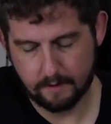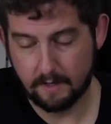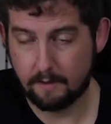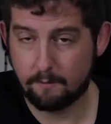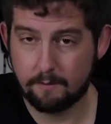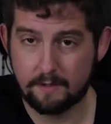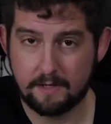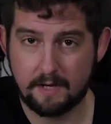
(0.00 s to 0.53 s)
Now,
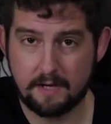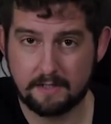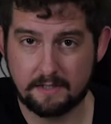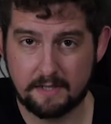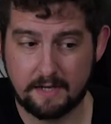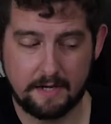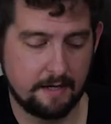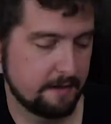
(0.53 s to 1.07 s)
one nice
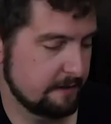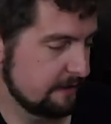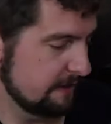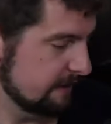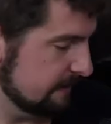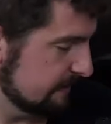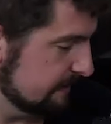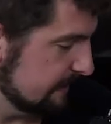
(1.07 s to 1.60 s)
thing
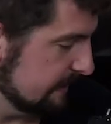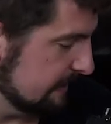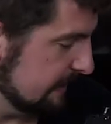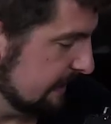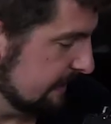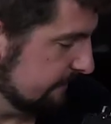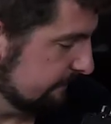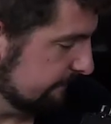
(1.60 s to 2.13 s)
is
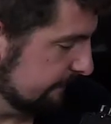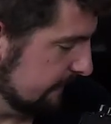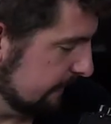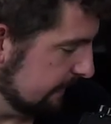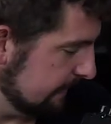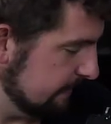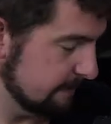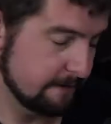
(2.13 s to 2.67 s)
that
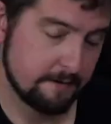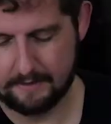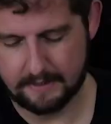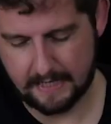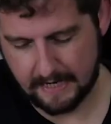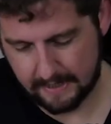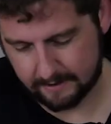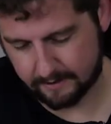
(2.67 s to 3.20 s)
fan is
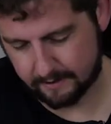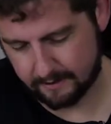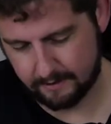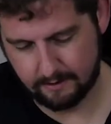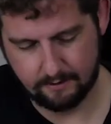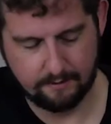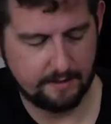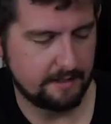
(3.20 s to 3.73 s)
actually
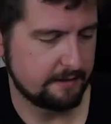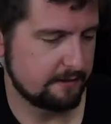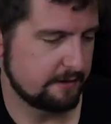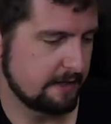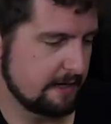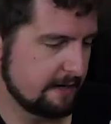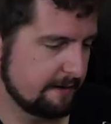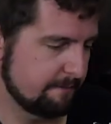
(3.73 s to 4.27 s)
doing its
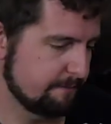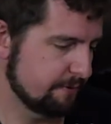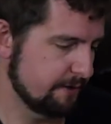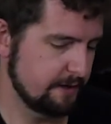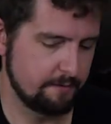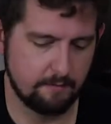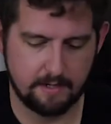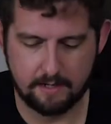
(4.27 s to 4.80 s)
job
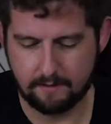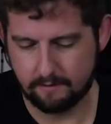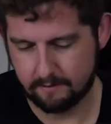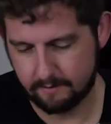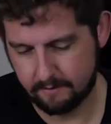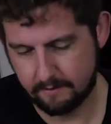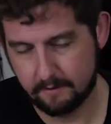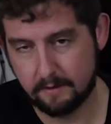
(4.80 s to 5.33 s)
pretty well.
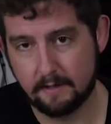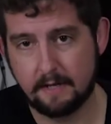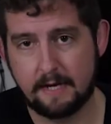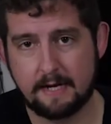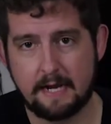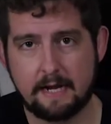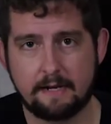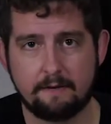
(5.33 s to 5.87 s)

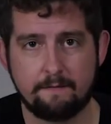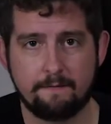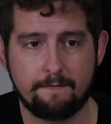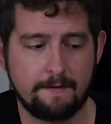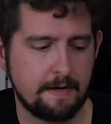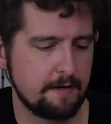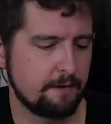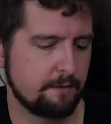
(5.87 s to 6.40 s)
Like, I can
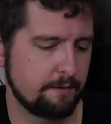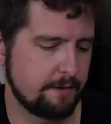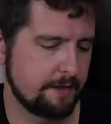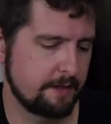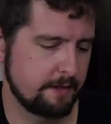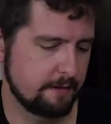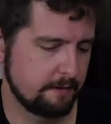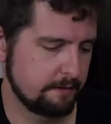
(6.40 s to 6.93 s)
feel
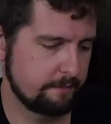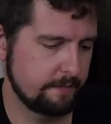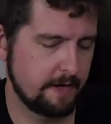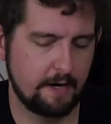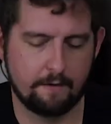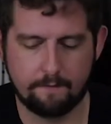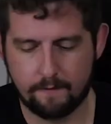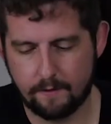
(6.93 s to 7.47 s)
the
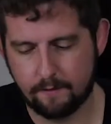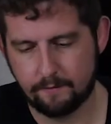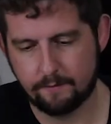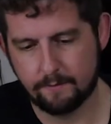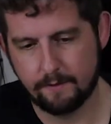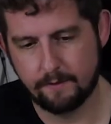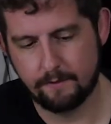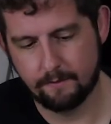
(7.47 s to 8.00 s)
airflow
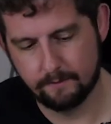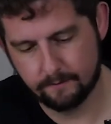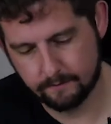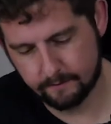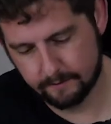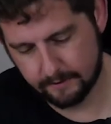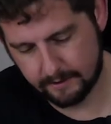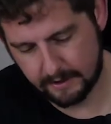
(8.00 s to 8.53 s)
through
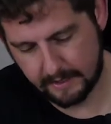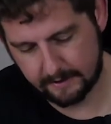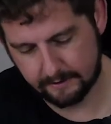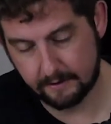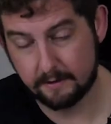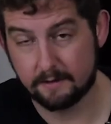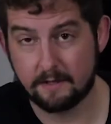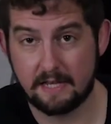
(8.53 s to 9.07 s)
the
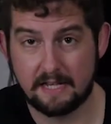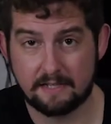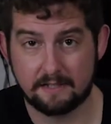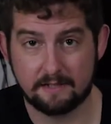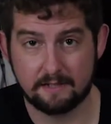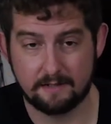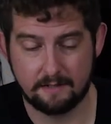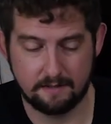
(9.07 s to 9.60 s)
chassis, so
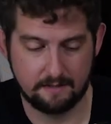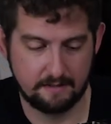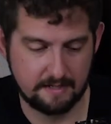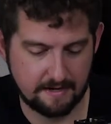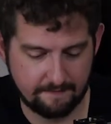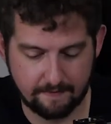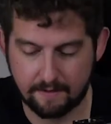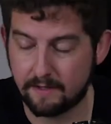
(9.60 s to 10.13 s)
that's
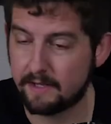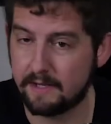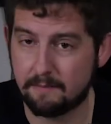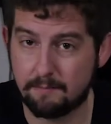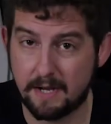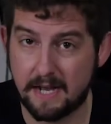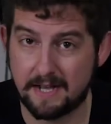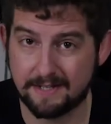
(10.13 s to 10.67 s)
definitely a
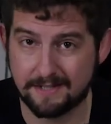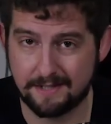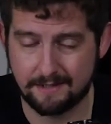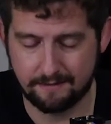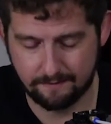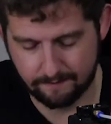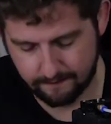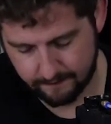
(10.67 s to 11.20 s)

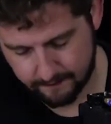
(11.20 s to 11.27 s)
positive.